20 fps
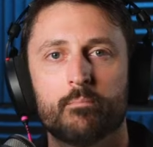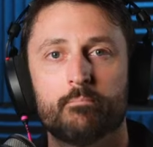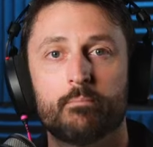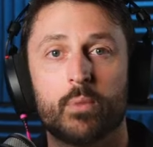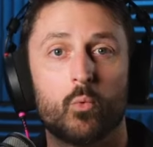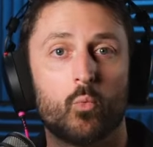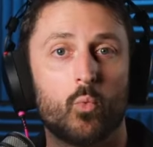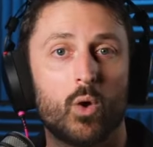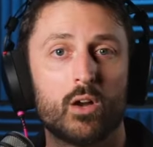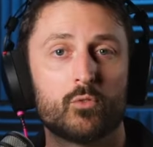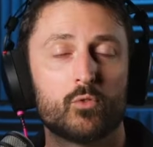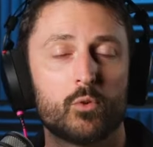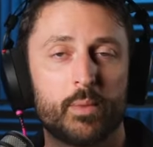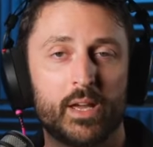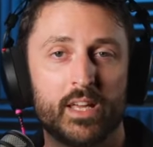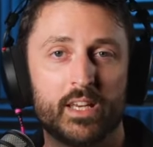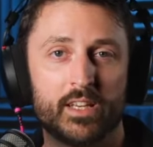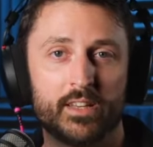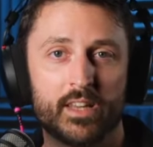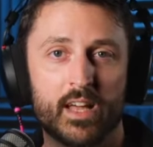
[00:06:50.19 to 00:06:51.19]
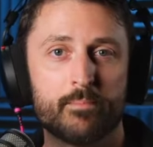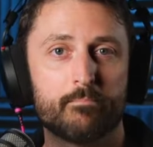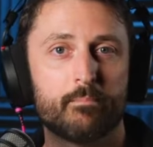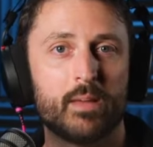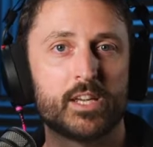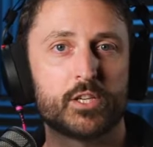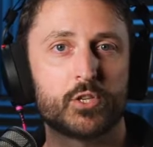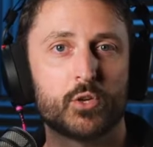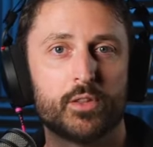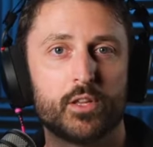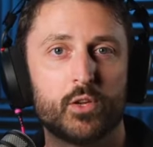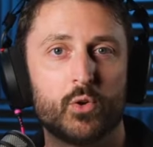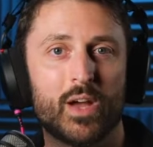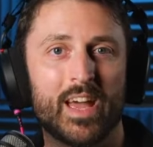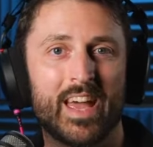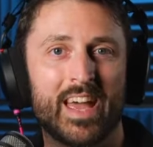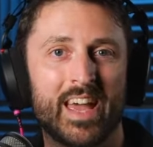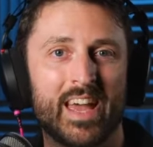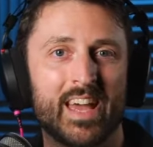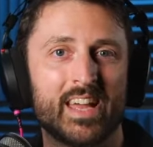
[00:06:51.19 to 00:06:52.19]
But while repeating that, make sure that your
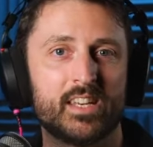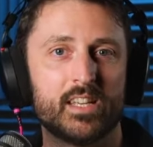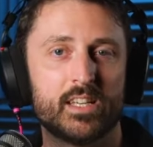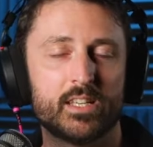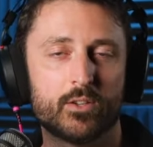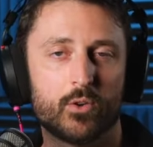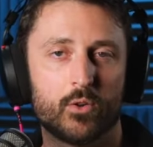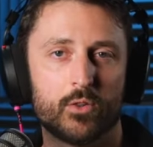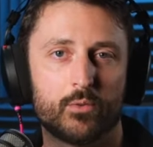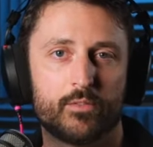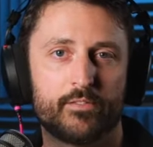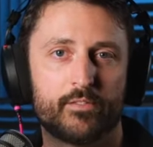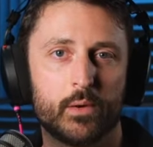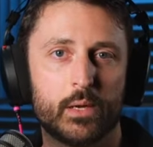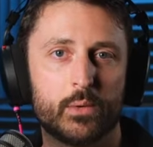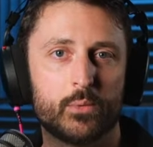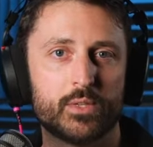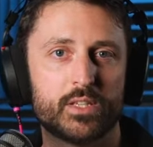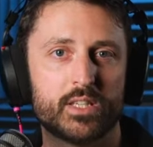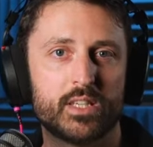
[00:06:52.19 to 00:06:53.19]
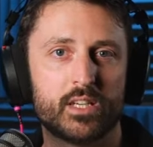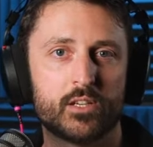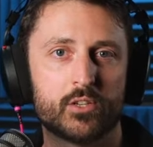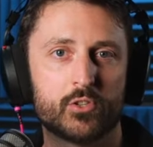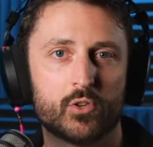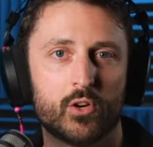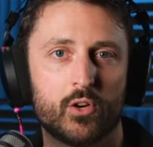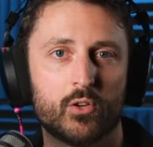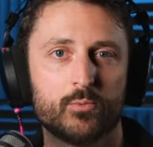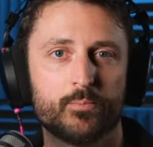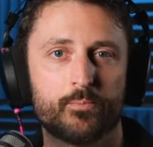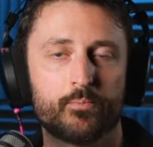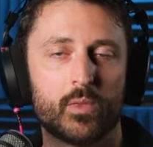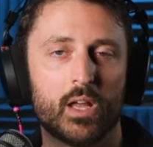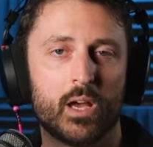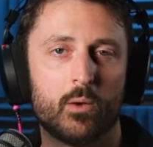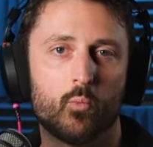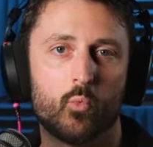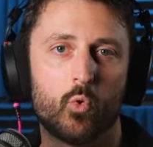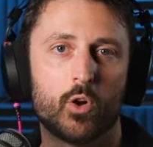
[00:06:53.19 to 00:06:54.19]
hand is on the frequency control
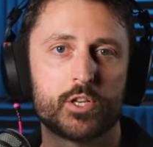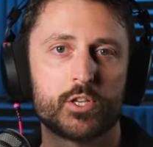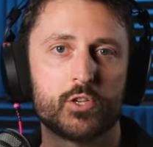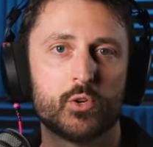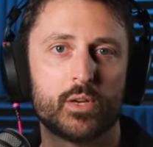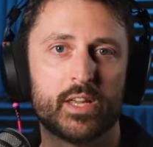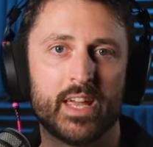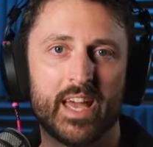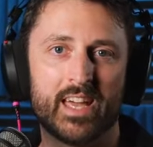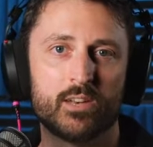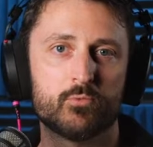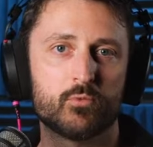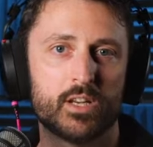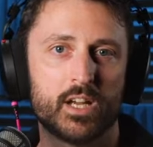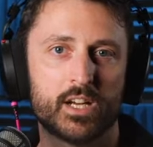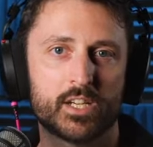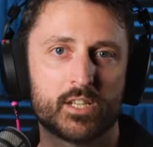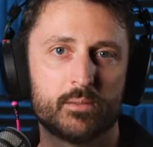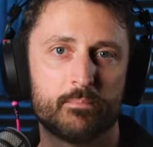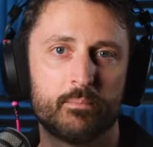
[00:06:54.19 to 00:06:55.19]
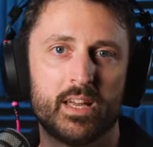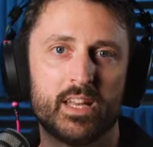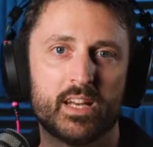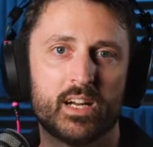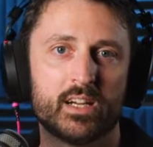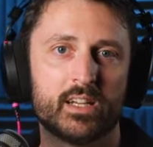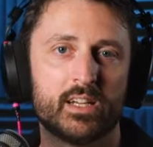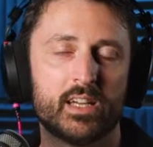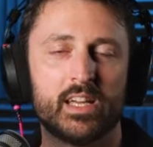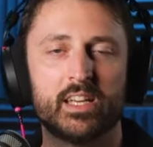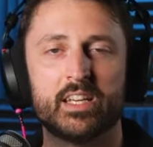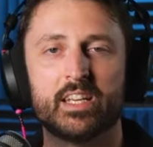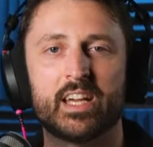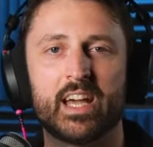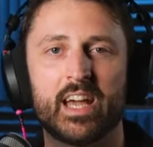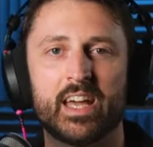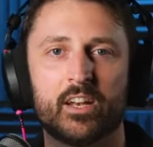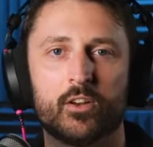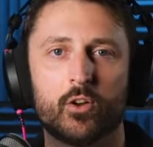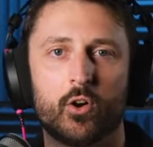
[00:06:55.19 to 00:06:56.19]
and watch your gain reduction meter
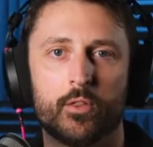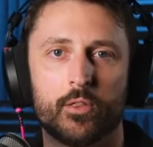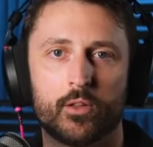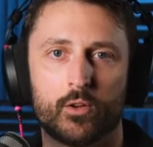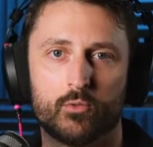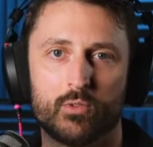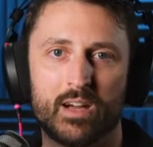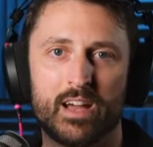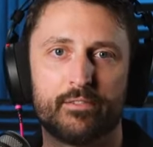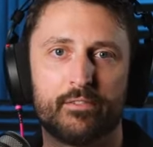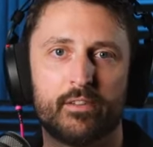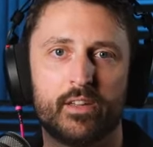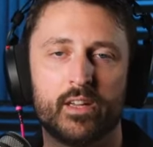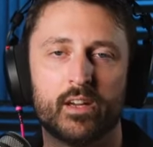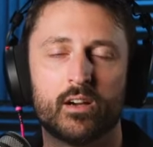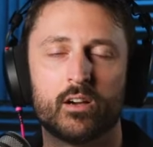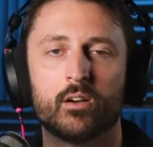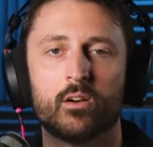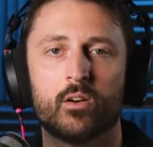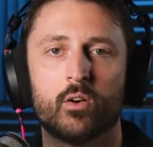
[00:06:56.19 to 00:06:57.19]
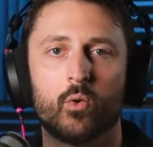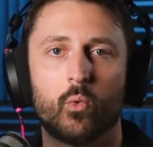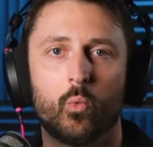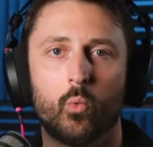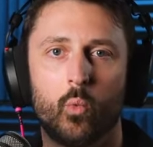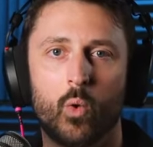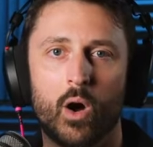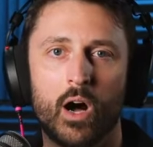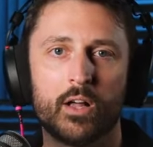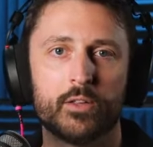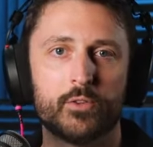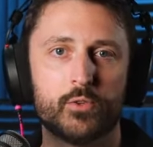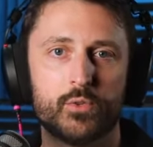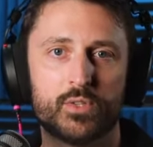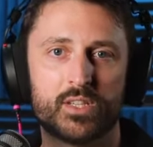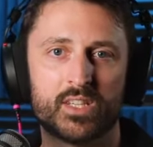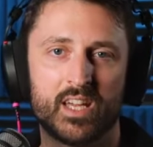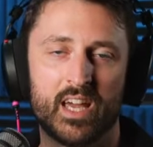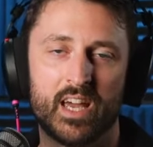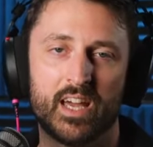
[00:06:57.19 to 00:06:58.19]
indicated on the graph here while you
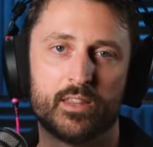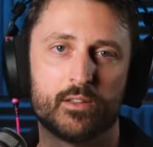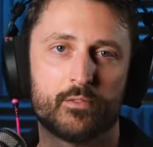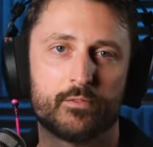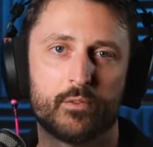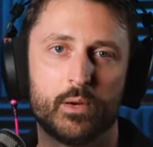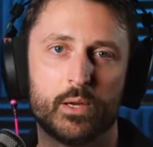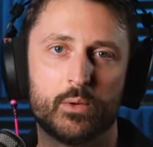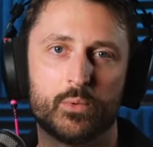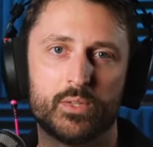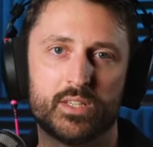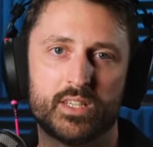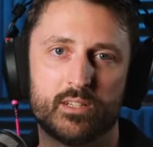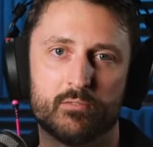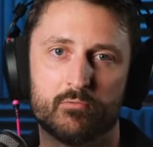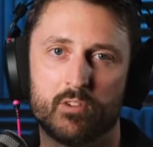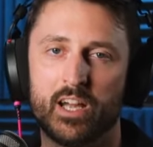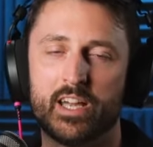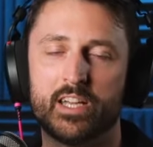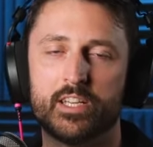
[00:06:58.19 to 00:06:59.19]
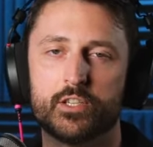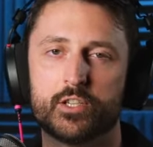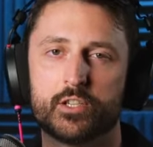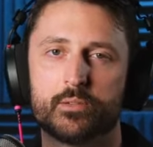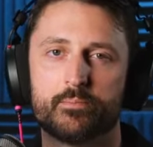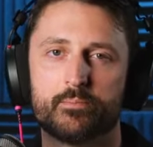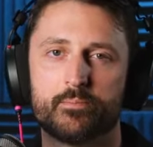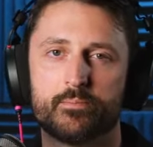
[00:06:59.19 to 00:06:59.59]
scan the frequency range.